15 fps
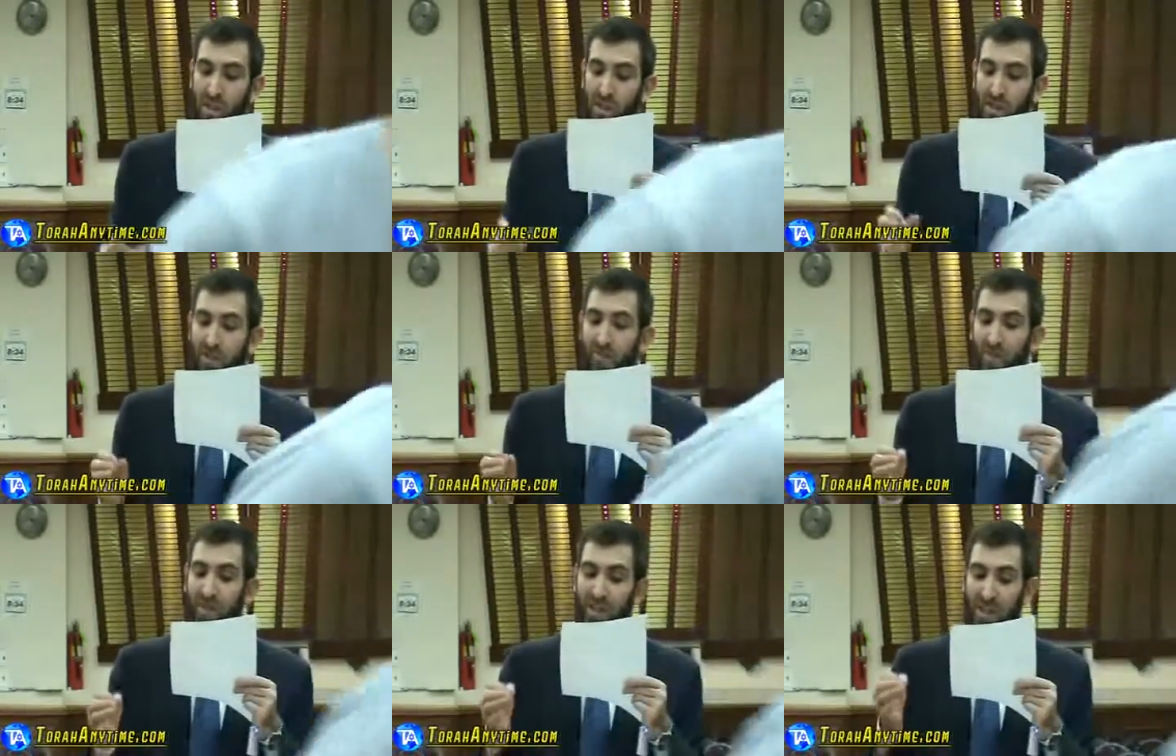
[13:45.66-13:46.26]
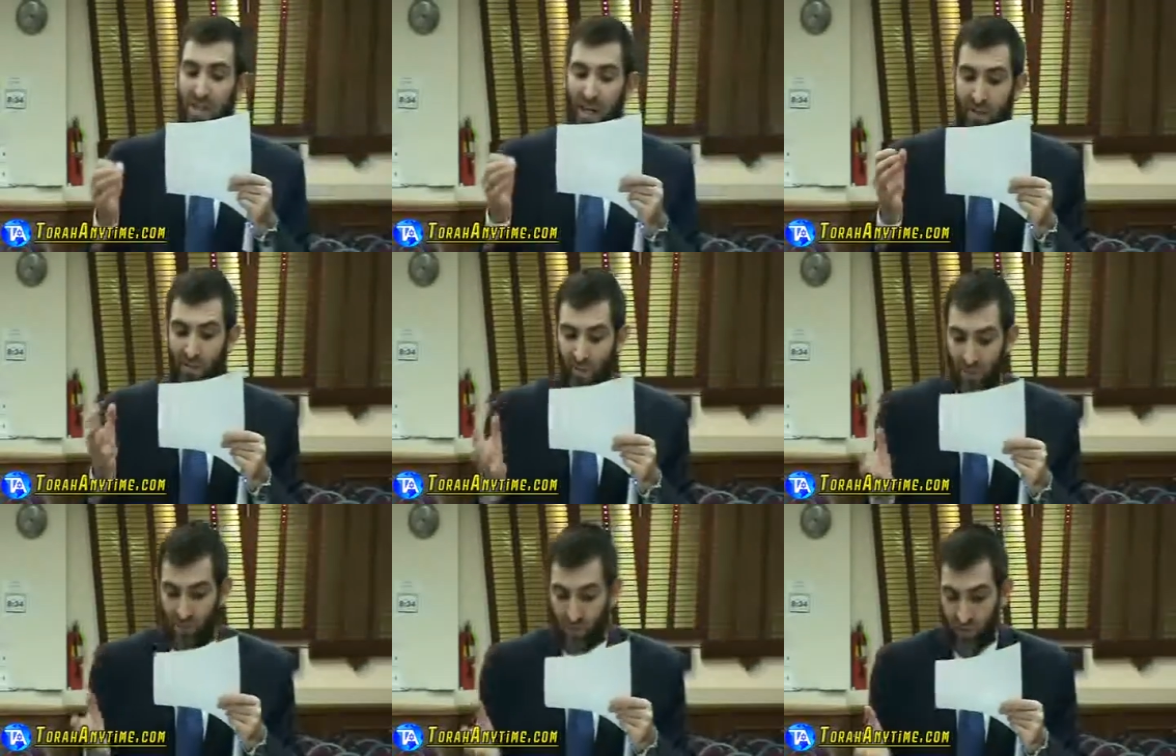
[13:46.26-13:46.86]
they live at the
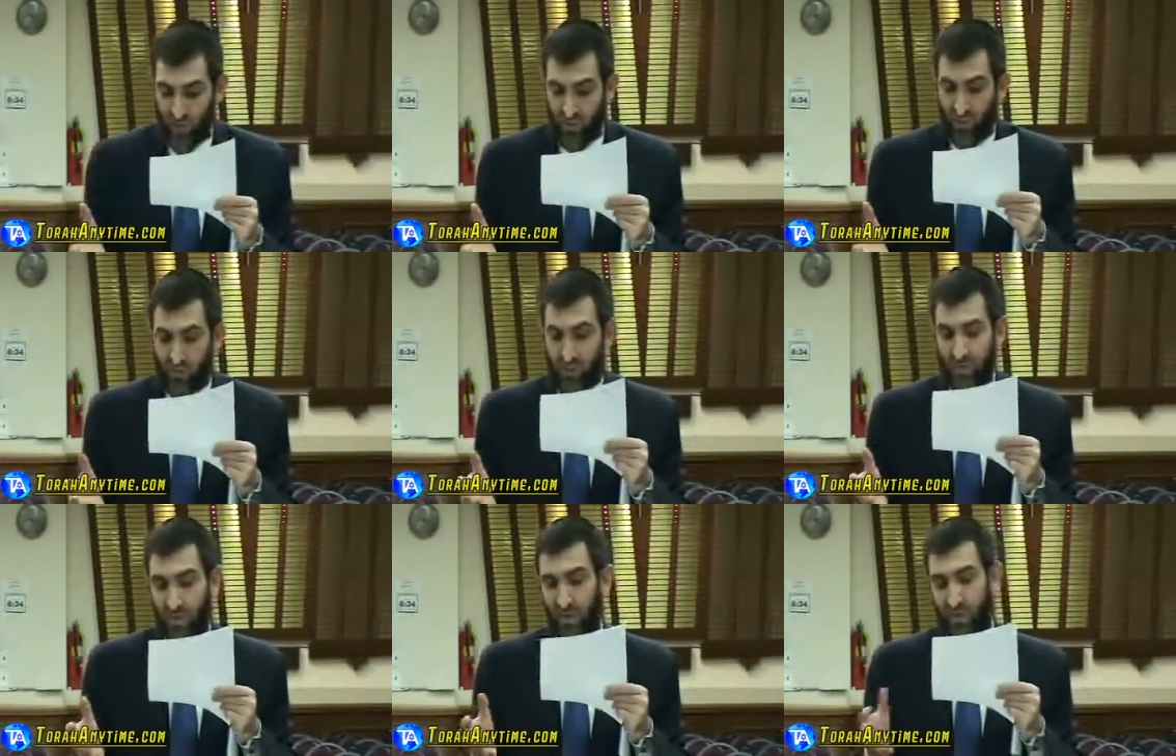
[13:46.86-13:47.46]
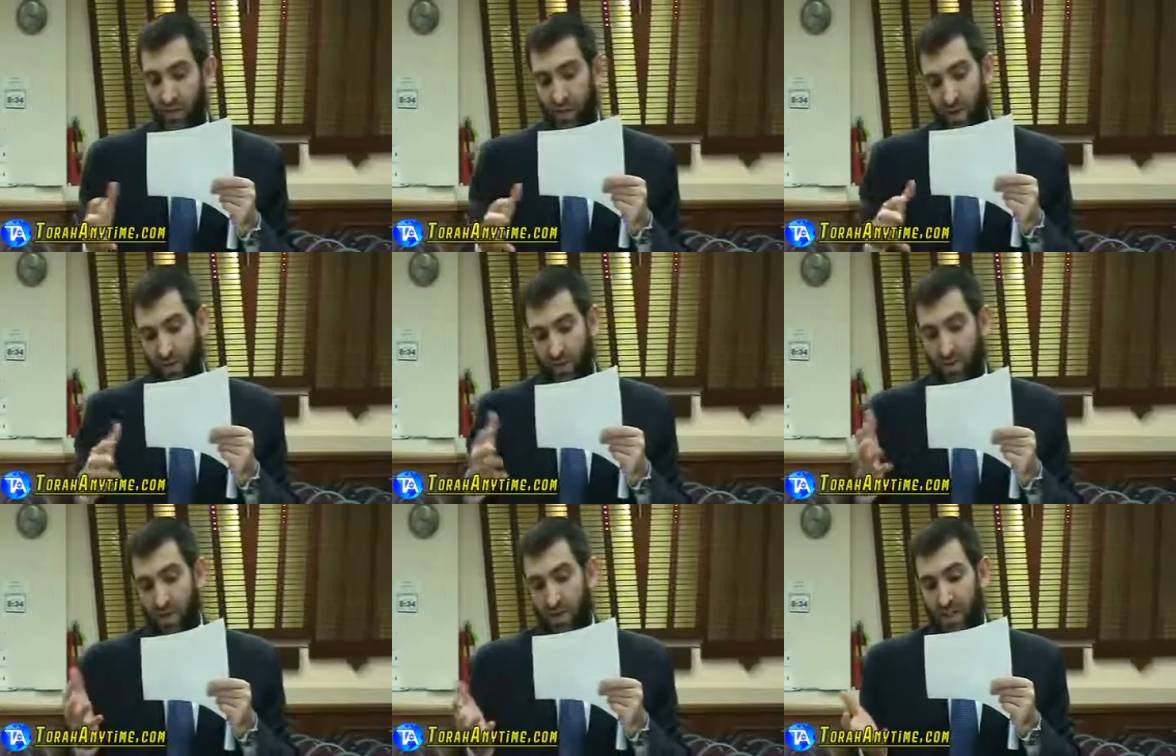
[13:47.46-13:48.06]
sand dunes. They
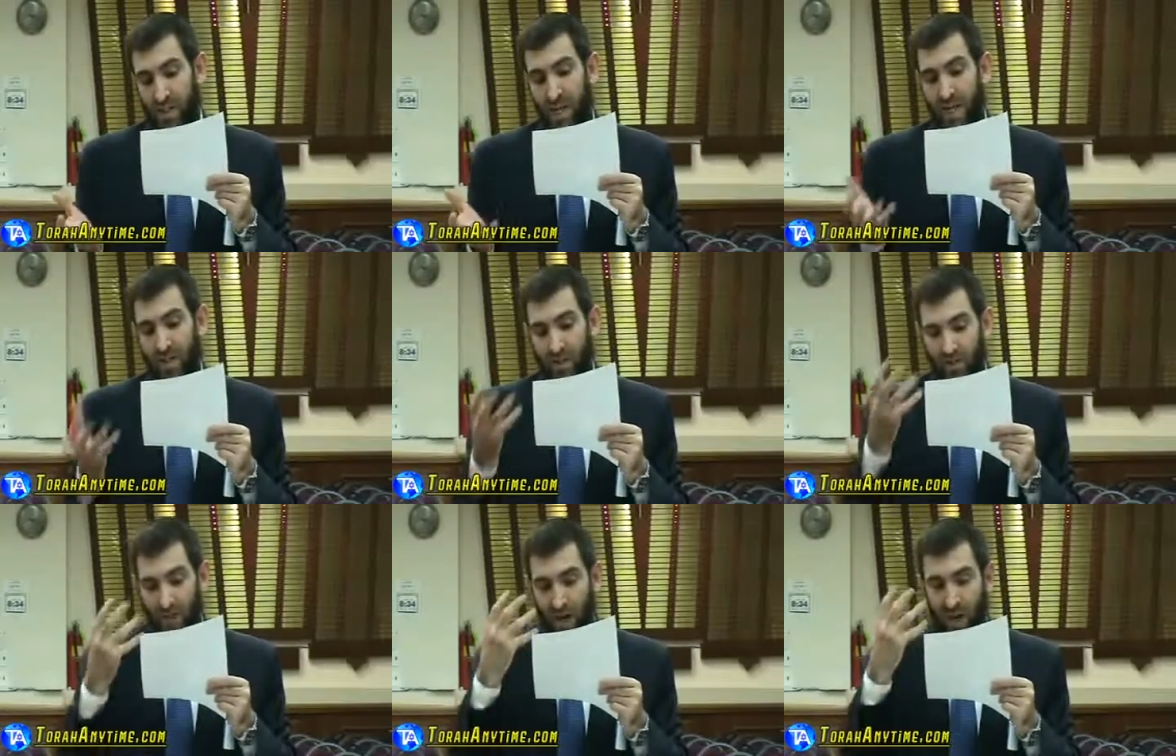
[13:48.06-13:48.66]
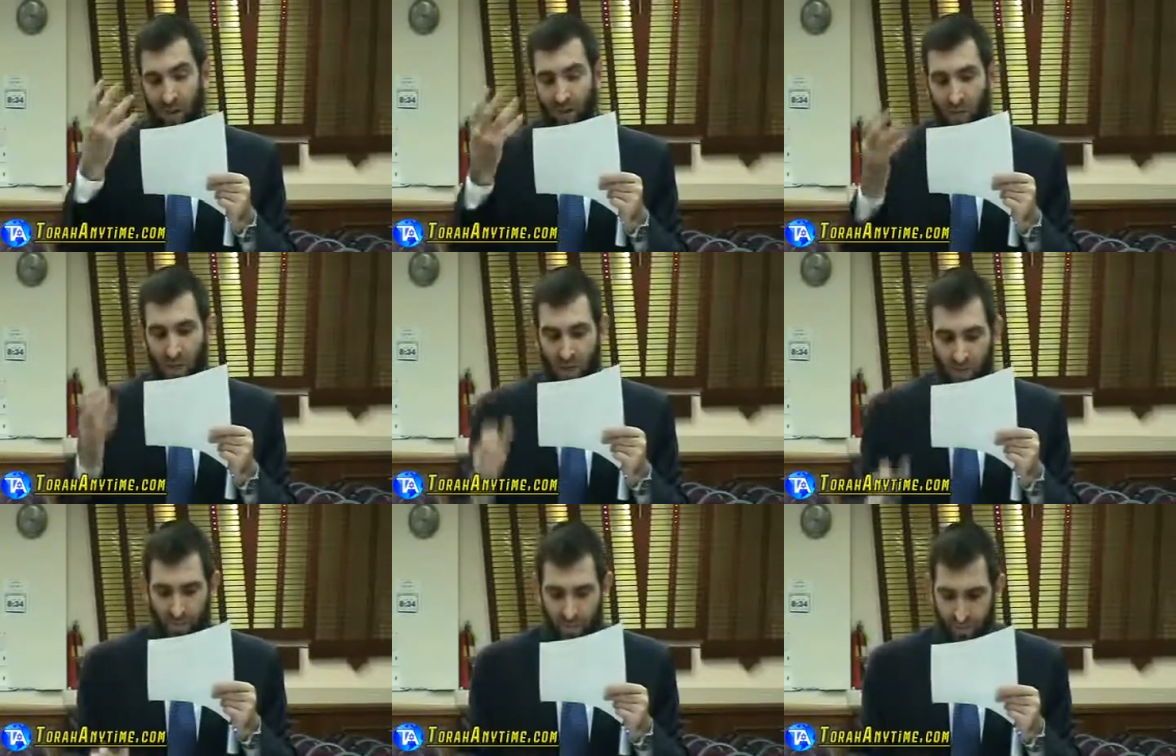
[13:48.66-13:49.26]
live among sand, so their eyes are
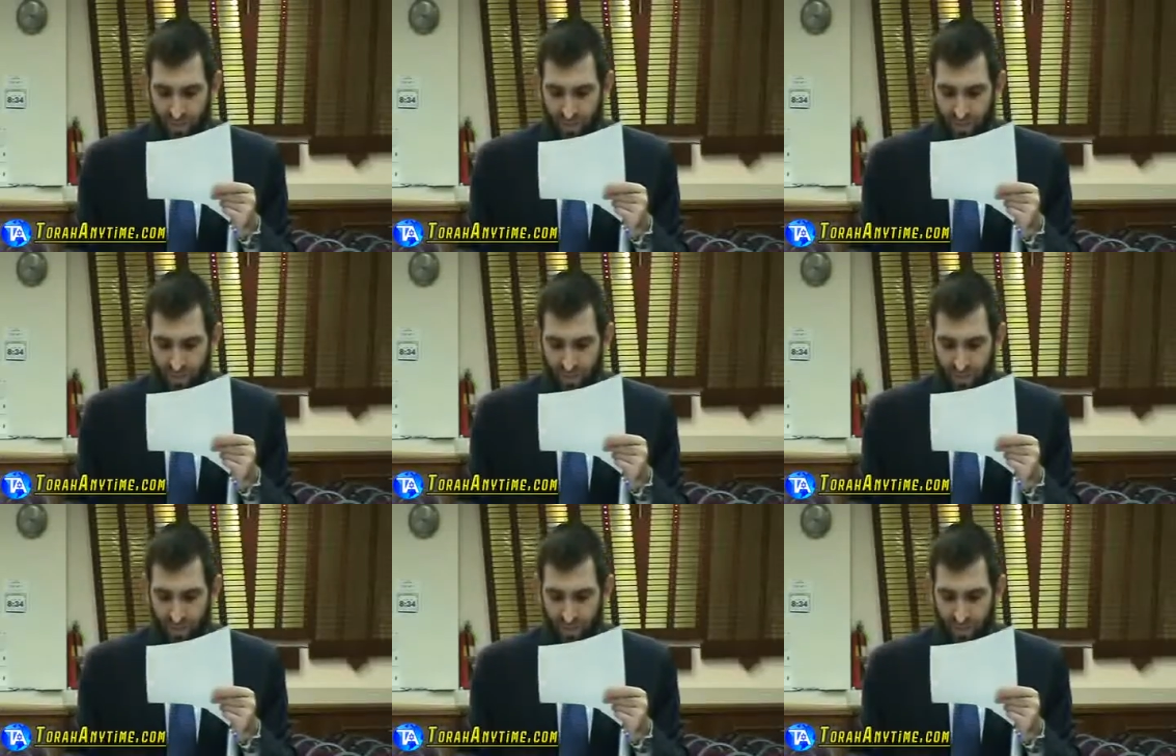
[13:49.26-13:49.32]
weak.